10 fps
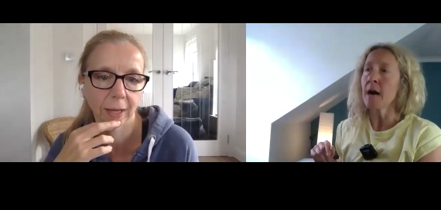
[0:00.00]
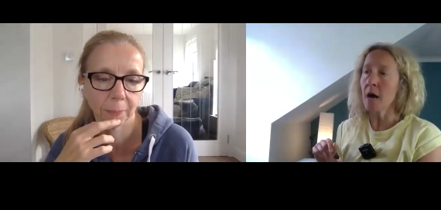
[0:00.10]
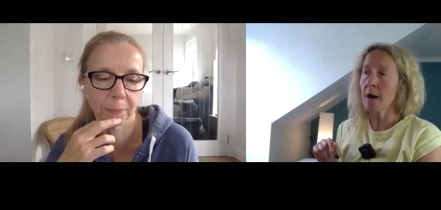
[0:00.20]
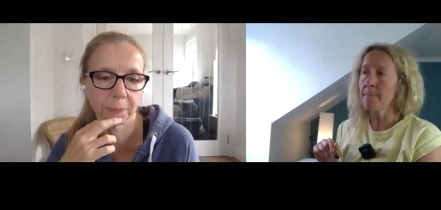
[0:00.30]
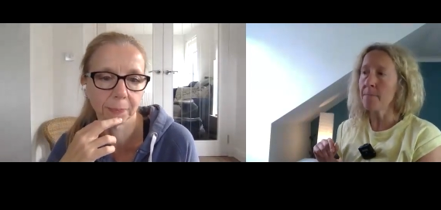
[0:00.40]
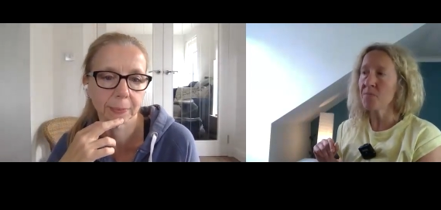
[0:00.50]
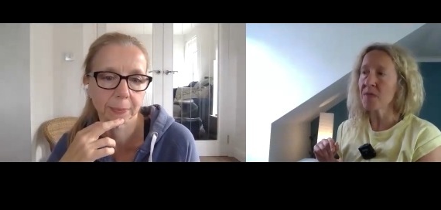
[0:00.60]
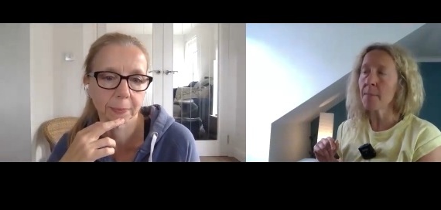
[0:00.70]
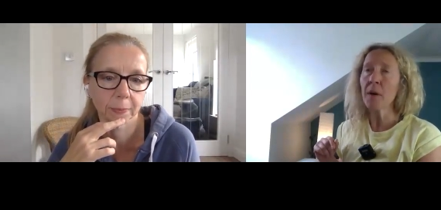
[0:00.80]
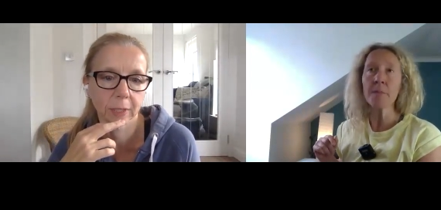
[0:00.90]
Speaker 1: Um, yeah.
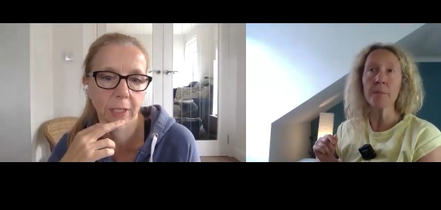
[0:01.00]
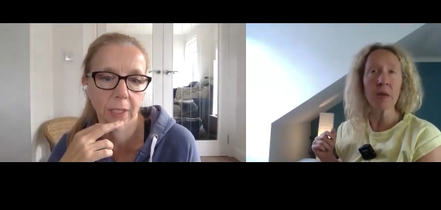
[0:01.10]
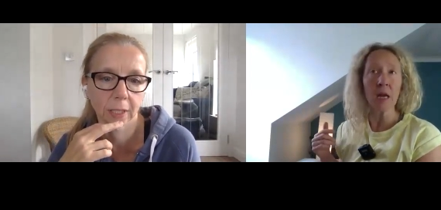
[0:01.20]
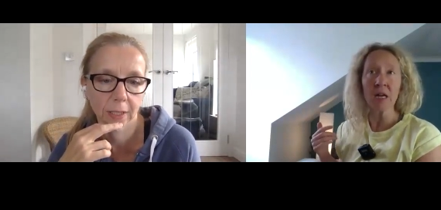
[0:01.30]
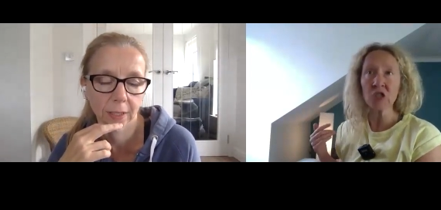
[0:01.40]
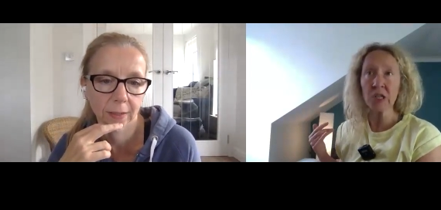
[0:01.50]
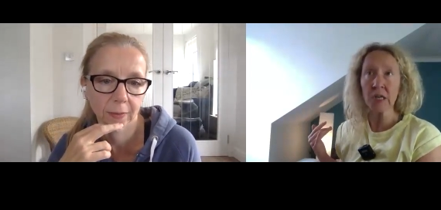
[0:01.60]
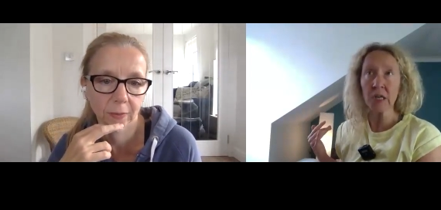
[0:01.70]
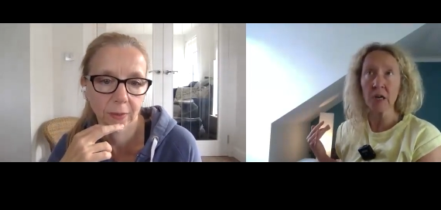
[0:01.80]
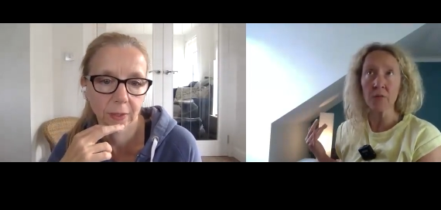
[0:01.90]
There might be
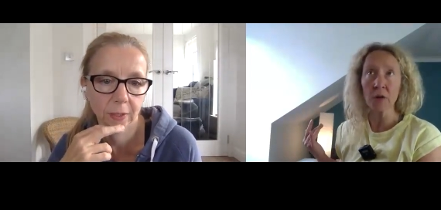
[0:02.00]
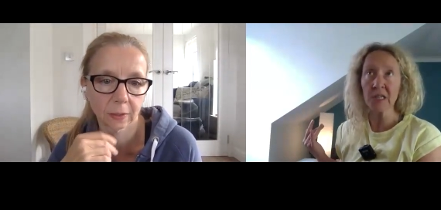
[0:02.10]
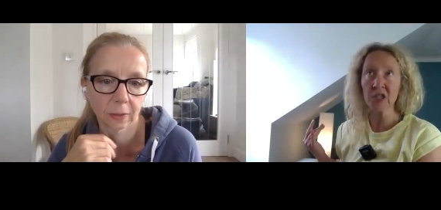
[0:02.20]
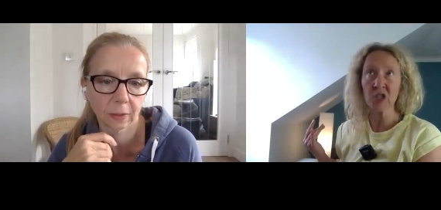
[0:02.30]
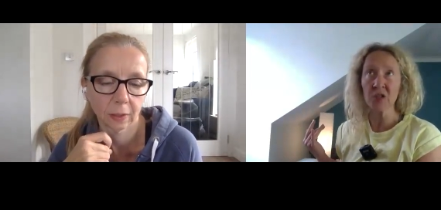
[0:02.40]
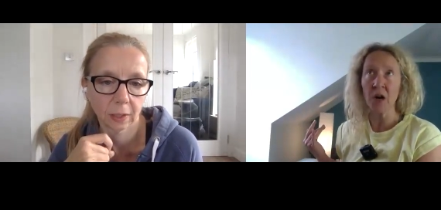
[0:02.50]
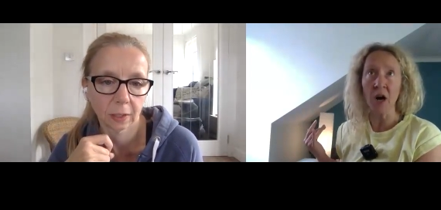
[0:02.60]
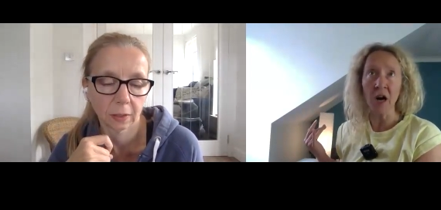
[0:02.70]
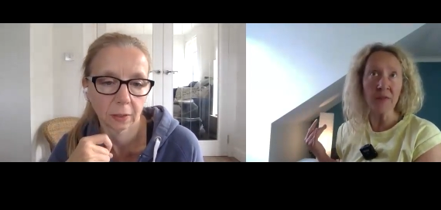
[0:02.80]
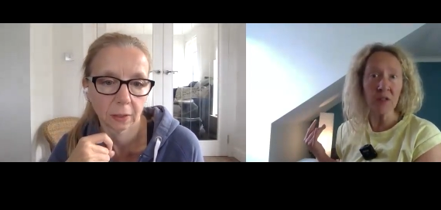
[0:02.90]
actually a rotation that
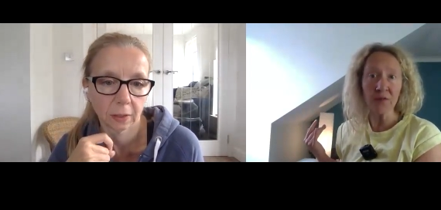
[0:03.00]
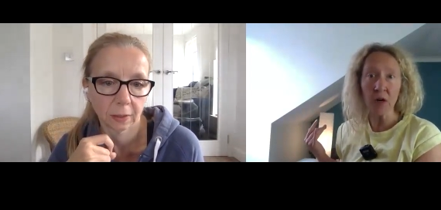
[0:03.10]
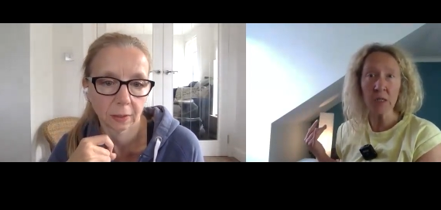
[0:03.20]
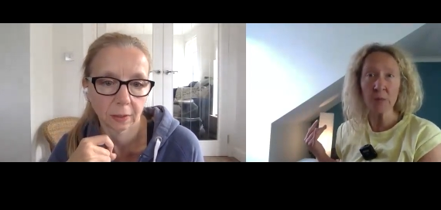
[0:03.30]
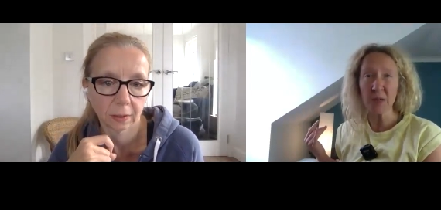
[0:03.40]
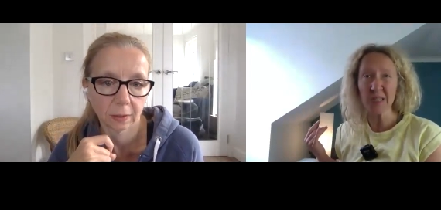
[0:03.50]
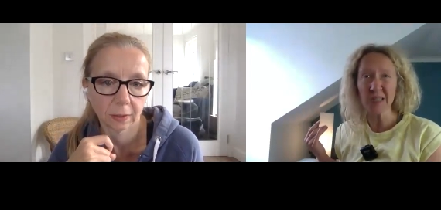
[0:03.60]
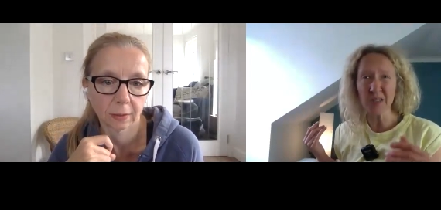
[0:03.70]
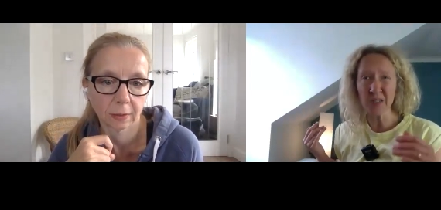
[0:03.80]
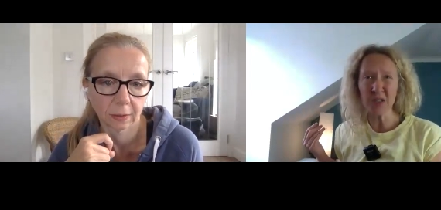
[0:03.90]
I've devised because
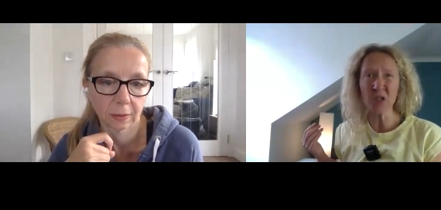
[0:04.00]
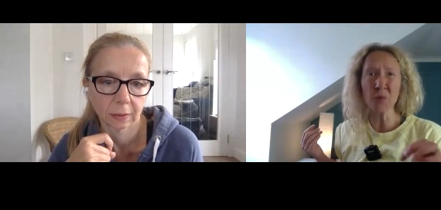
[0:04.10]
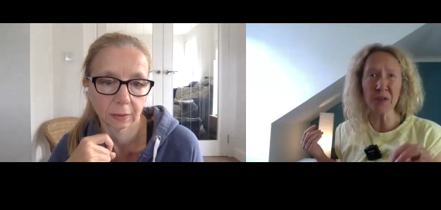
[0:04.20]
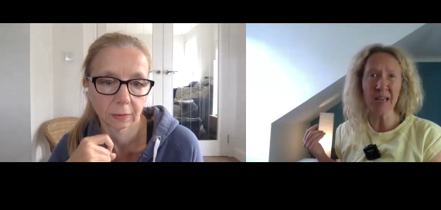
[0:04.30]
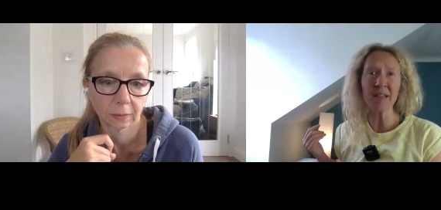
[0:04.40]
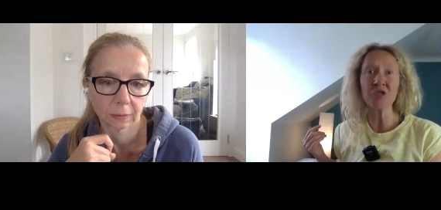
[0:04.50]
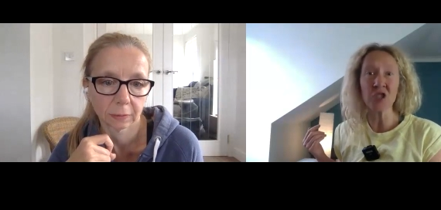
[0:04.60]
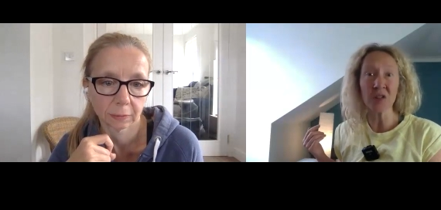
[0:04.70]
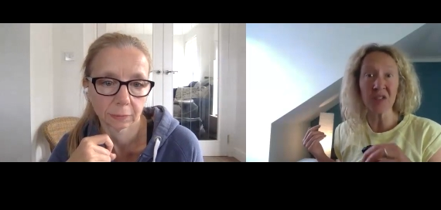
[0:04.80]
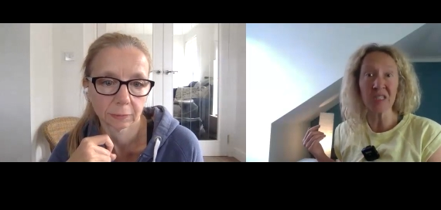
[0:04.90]
it's to do with the energy
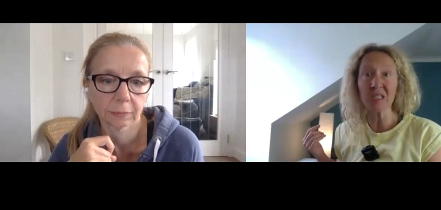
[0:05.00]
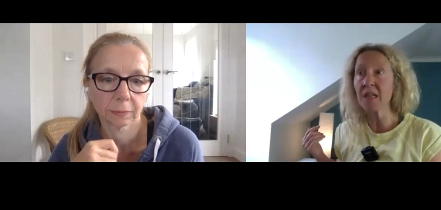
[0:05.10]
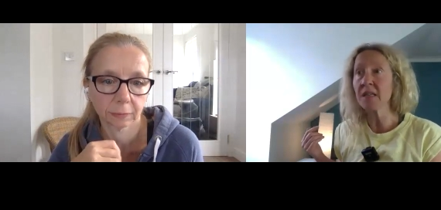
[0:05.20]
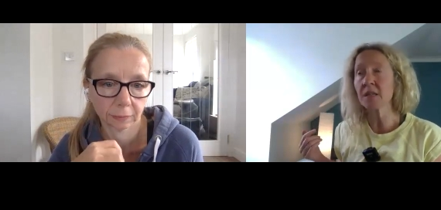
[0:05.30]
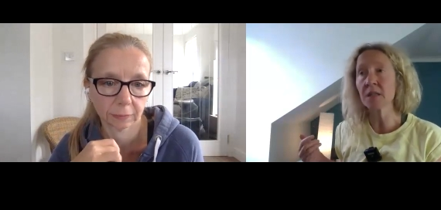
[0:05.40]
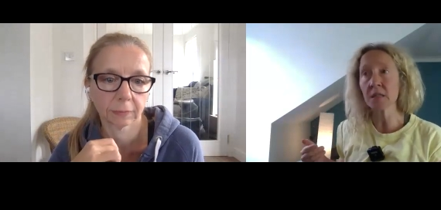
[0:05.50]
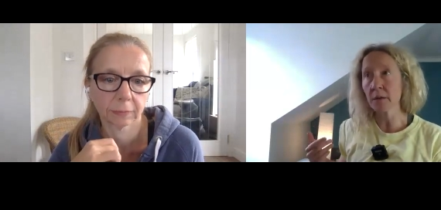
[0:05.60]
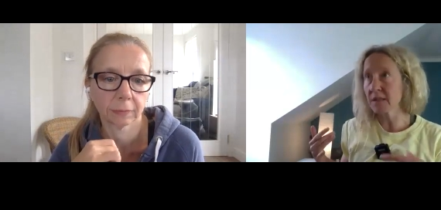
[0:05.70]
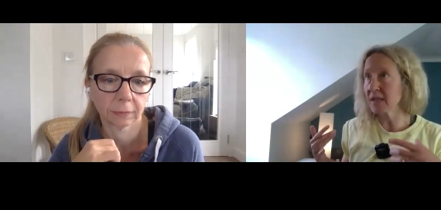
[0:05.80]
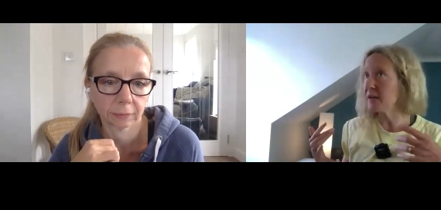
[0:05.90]
of the season. So,
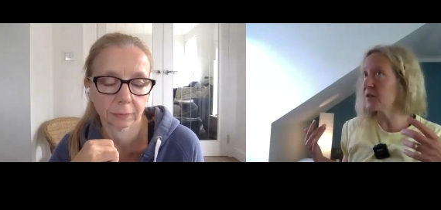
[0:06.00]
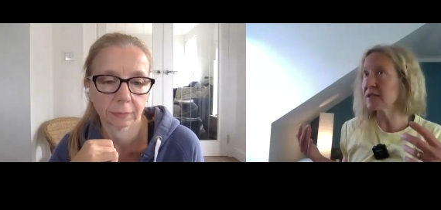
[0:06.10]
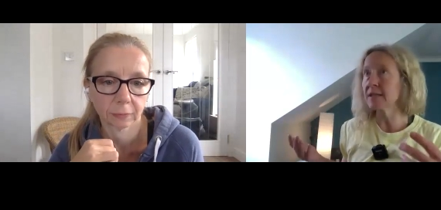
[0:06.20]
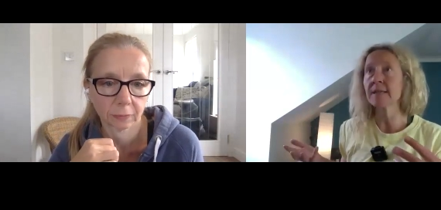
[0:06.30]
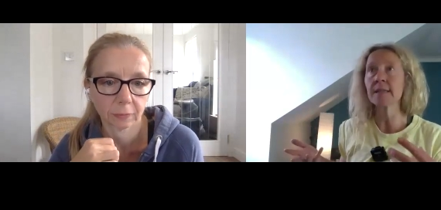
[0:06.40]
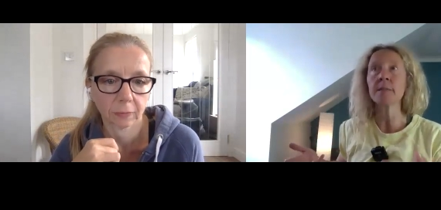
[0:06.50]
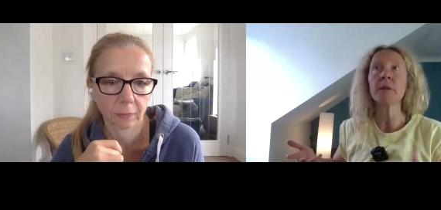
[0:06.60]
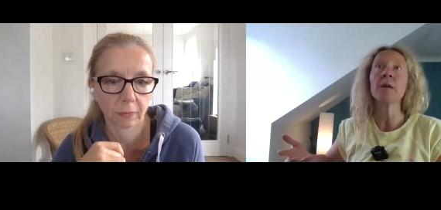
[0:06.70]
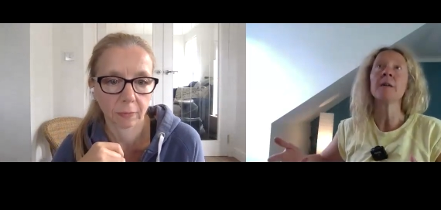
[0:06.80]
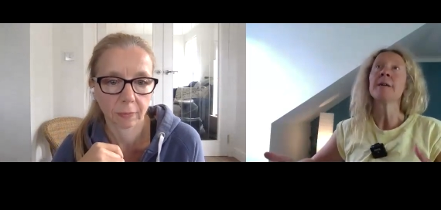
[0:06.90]
say if it's late
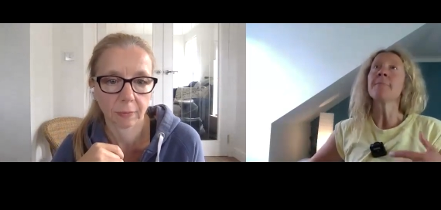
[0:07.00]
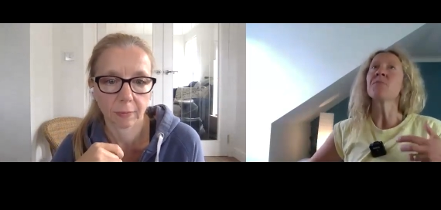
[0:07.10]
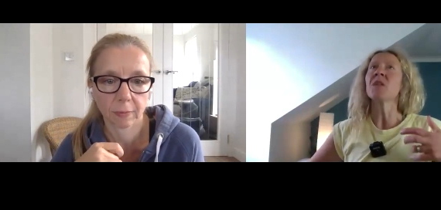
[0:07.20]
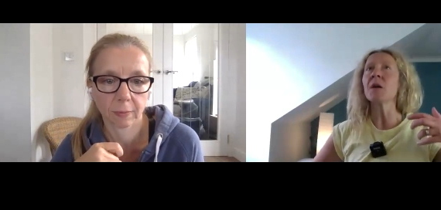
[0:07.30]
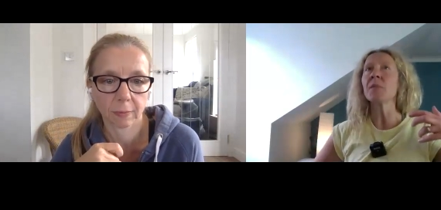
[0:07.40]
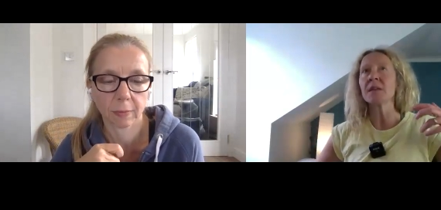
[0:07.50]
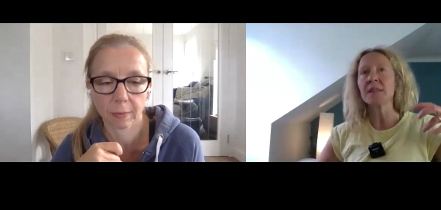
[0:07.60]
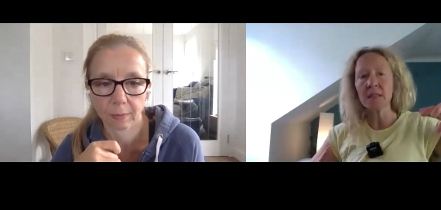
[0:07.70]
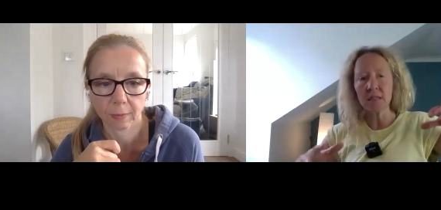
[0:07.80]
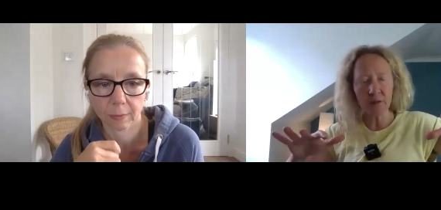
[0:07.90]
summer, there might be a
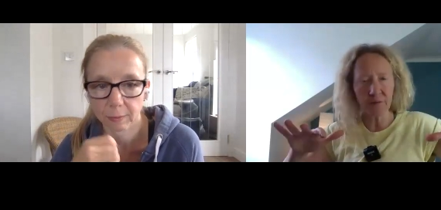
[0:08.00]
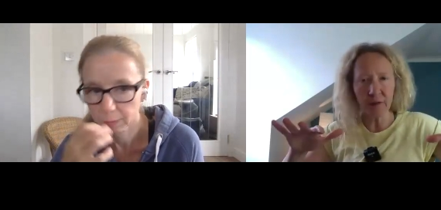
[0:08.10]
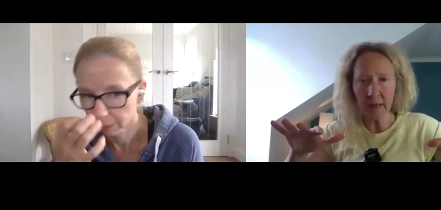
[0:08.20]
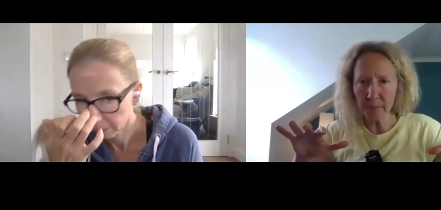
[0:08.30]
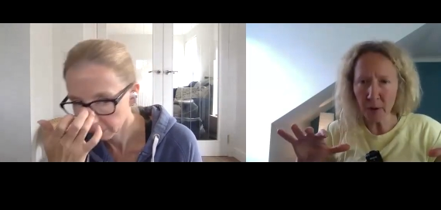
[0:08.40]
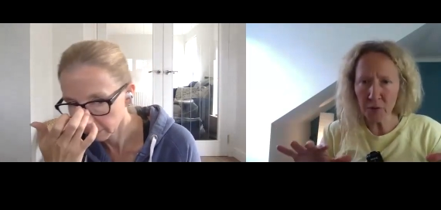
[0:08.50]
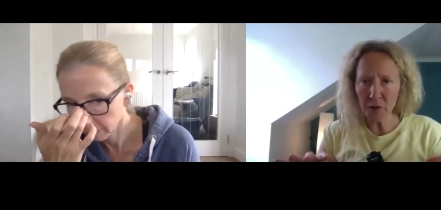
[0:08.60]
sense of feeling both